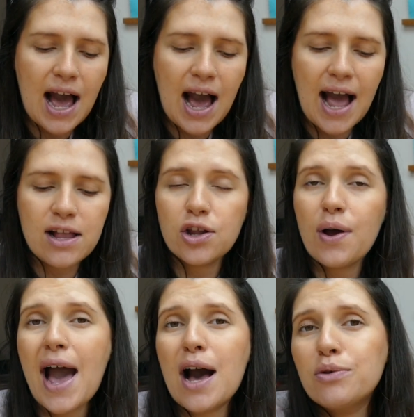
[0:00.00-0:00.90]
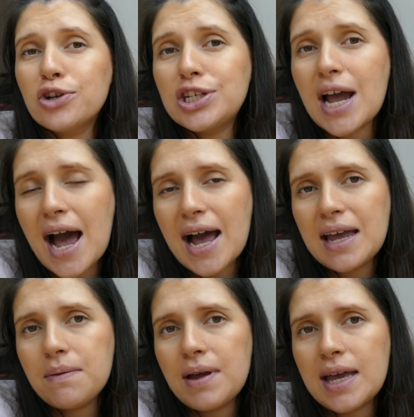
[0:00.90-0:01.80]
I don't know how much
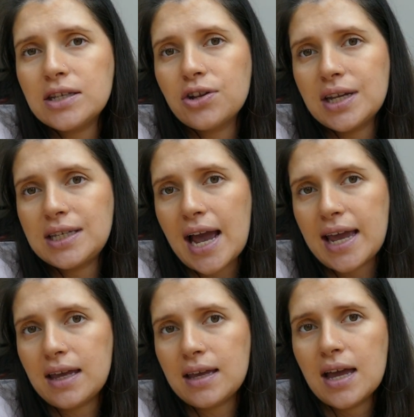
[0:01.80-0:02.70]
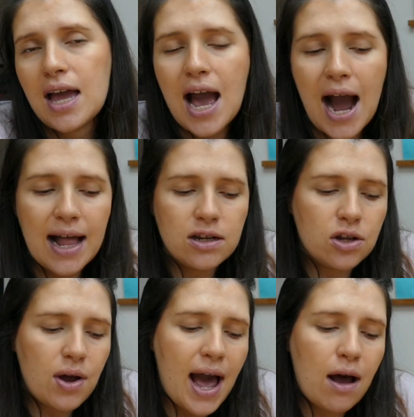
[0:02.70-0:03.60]
time it's going to take. I don't
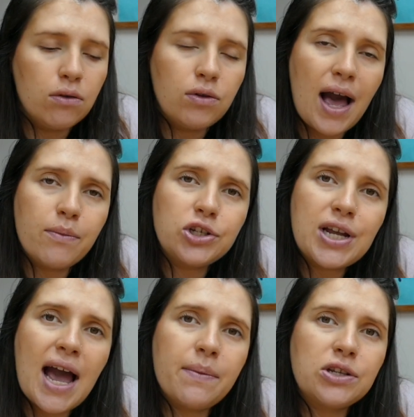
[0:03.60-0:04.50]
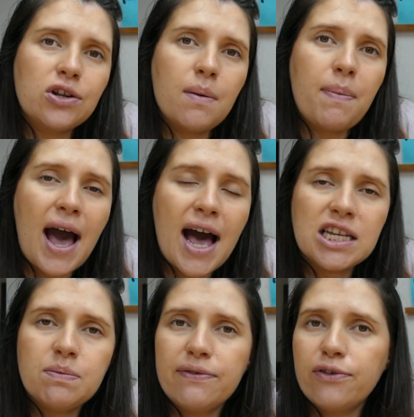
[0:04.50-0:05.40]
know how much time is going to
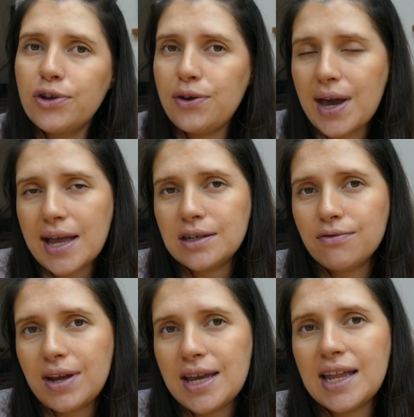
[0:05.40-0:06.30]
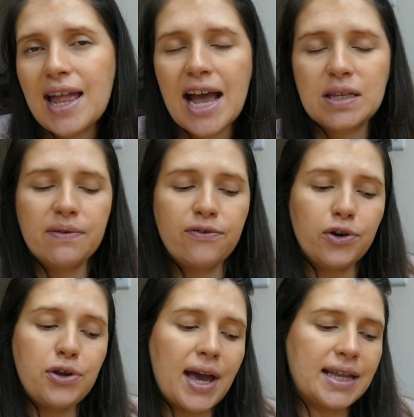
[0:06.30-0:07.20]
pass before you get to reconnect,
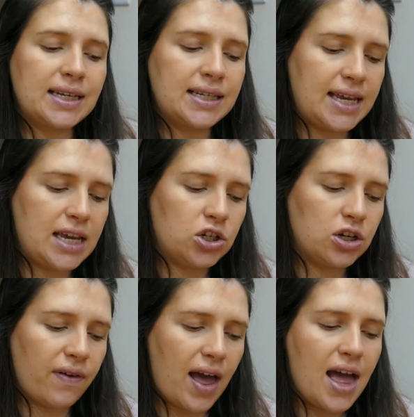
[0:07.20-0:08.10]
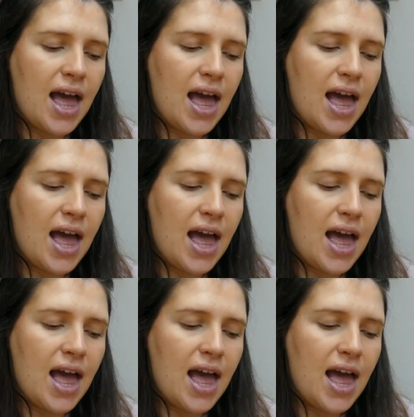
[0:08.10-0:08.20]
before you get to see each other.